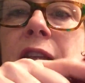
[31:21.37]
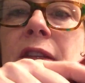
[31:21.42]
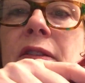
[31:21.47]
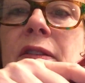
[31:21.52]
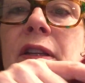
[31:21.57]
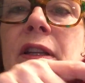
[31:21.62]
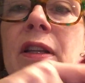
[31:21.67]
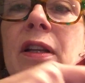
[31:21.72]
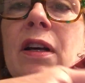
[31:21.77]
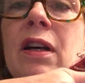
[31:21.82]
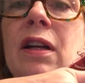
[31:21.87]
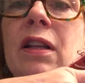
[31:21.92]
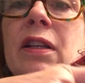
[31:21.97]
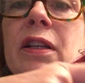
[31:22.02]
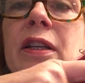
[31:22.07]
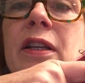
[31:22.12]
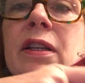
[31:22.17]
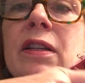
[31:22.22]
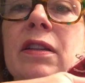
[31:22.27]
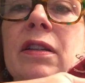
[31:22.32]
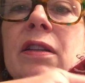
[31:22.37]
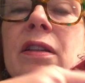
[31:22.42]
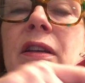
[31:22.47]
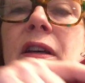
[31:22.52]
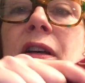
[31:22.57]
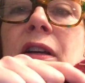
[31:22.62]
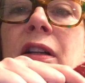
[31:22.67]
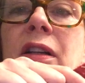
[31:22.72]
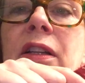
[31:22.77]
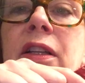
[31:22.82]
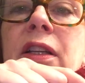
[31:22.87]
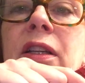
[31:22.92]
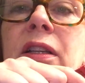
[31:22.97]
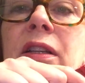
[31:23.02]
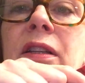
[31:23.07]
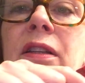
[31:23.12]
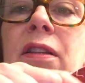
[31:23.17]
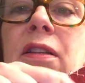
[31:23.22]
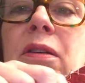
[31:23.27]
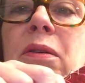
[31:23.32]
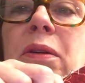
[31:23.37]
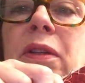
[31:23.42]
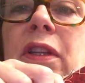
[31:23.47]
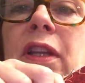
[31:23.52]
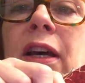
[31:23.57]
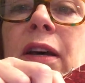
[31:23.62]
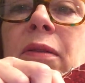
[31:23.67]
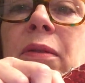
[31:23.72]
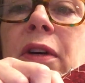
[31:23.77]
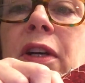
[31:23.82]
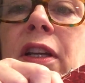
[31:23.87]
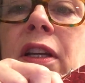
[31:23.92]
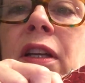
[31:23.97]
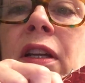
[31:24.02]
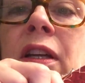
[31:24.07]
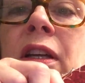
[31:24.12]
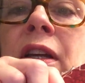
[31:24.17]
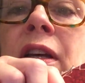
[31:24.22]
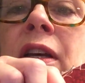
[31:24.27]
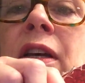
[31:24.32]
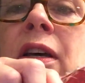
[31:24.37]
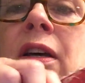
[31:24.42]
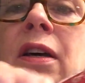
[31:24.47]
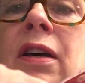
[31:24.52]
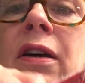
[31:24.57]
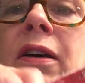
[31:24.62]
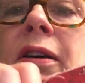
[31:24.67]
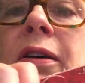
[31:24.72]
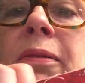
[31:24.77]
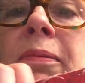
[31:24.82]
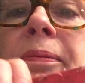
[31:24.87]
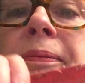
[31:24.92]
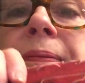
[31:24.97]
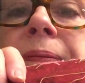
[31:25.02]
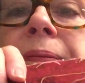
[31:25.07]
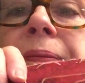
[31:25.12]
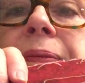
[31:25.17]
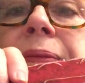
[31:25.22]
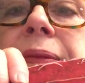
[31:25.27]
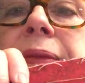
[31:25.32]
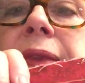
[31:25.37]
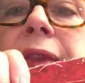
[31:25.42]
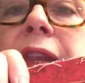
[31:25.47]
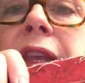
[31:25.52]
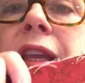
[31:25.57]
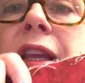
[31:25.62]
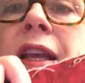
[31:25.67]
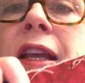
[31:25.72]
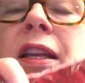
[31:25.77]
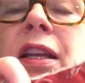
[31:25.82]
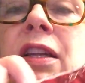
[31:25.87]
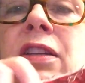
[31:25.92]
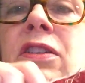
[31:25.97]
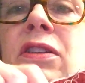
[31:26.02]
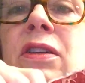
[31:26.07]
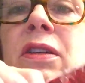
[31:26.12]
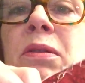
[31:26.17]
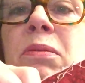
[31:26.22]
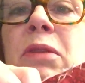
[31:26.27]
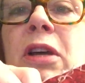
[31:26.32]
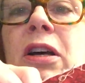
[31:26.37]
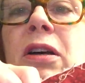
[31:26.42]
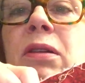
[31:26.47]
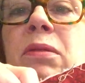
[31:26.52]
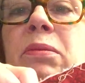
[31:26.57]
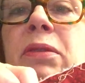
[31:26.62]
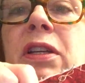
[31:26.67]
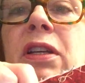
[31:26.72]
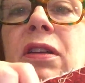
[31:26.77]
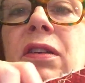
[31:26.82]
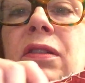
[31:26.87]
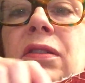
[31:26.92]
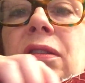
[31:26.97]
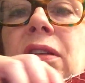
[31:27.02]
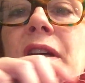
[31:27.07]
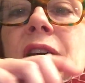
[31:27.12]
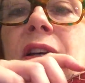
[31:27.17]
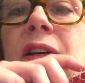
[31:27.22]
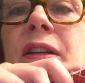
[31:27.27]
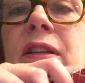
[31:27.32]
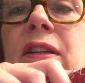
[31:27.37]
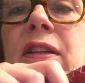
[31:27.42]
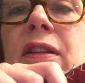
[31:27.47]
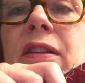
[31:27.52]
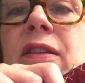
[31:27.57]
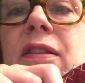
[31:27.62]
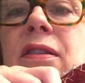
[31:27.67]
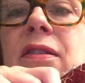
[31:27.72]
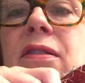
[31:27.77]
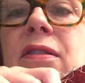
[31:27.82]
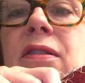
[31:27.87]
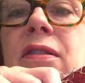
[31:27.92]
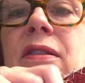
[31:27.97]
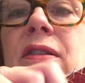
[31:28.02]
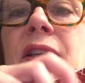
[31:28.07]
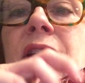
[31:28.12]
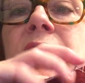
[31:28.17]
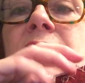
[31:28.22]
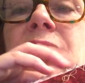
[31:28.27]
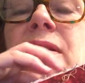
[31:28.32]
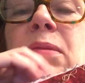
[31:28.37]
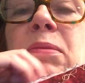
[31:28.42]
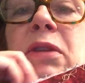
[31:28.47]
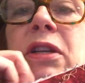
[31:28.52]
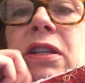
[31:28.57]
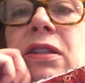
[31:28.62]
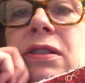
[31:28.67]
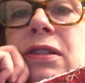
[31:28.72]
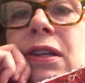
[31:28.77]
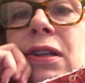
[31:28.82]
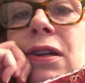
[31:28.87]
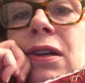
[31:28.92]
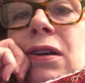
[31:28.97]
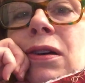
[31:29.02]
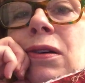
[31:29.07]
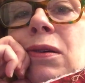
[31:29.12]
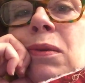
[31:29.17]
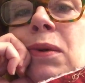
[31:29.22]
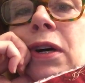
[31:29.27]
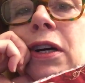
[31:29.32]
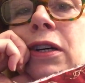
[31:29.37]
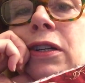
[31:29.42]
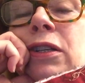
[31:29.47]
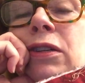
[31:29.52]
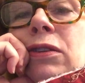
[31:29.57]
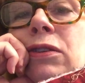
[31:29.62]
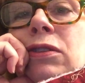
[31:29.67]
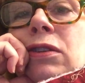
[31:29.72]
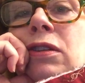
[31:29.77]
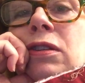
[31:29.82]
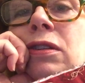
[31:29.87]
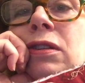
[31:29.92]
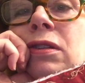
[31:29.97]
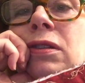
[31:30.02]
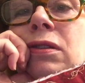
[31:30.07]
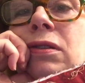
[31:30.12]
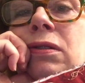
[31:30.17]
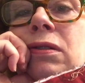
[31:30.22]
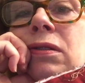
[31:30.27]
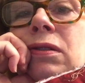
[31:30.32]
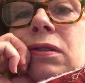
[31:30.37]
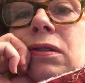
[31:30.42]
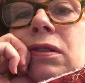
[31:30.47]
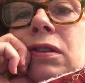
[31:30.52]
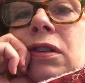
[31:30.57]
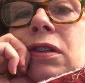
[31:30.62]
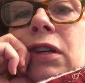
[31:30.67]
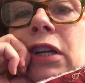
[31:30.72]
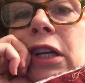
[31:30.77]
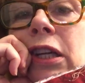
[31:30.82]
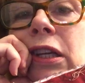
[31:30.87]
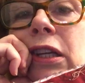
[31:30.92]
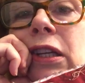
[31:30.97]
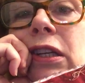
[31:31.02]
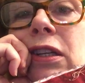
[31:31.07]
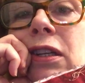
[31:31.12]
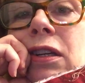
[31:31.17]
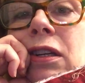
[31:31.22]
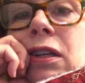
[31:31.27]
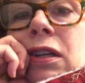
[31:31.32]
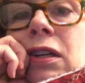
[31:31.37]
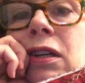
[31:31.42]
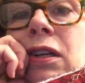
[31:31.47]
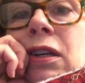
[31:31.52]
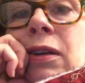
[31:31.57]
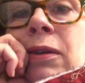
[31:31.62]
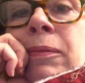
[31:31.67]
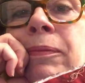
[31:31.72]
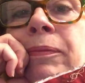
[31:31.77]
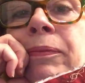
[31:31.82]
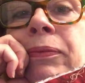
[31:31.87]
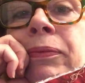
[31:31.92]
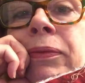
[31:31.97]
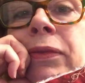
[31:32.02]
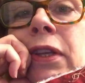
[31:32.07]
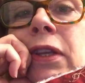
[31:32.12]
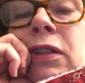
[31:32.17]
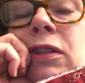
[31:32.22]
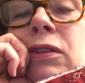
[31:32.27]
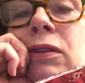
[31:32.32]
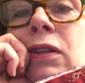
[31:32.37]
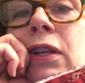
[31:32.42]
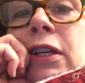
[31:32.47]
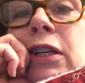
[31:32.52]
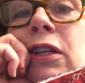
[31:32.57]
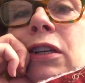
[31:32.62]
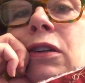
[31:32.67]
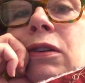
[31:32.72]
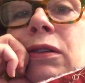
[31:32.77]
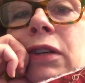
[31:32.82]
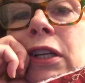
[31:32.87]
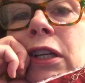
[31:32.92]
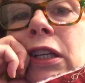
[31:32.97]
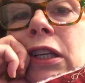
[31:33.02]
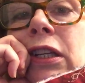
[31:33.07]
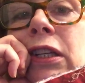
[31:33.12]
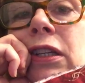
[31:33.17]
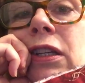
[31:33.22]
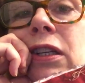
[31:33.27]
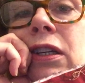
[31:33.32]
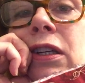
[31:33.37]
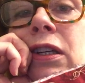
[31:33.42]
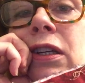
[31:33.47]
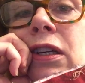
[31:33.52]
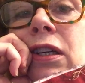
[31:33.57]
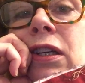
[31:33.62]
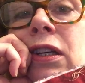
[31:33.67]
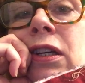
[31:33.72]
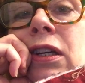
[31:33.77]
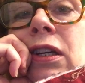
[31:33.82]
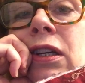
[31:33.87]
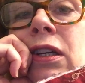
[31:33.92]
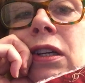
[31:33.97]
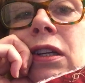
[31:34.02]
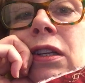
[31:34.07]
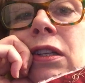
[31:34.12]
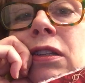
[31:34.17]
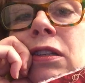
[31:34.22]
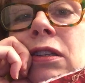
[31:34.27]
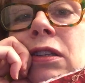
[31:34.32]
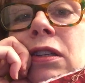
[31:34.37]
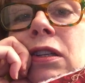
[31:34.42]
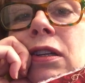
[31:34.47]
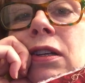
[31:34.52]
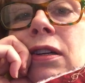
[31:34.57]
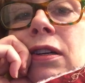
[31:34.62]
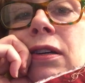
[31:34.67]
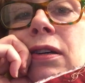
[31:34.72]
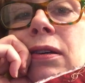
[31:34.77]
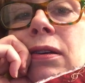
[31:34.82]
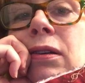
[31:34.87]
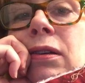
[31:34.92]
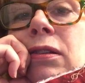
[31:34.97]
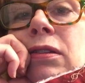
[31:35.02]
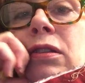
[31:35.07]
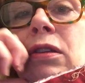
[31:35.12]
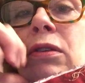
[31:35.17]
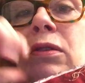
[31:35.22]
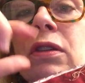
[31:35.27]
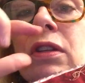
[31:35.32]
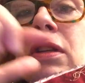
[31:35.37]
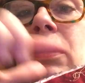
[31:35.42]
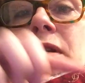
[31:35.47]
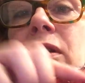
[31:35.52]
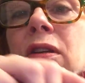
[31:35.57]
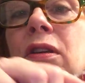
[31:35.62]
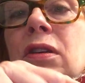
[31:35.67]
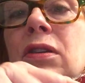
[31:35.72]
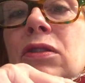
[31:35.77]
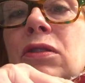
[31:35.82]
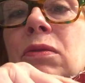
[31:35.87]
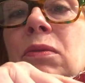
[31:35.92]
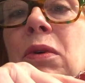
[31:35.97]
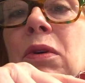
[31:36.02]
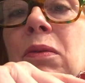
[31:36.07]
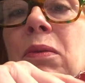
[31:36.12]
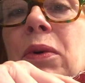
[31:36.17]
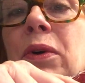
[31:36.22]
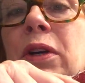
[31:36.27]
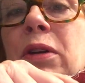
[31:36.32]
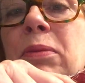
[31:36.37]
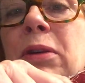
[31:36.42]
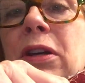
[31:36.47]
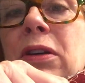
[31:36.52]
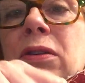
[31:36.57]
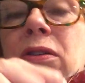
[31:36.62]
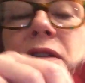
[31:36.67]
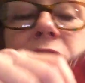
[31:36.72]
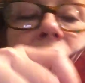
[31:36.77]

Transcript: See the holly, and then the holly going that way. And I took them out because then somebody said, oh, well, you should do green. Do like a green. So that, because you won't worry about your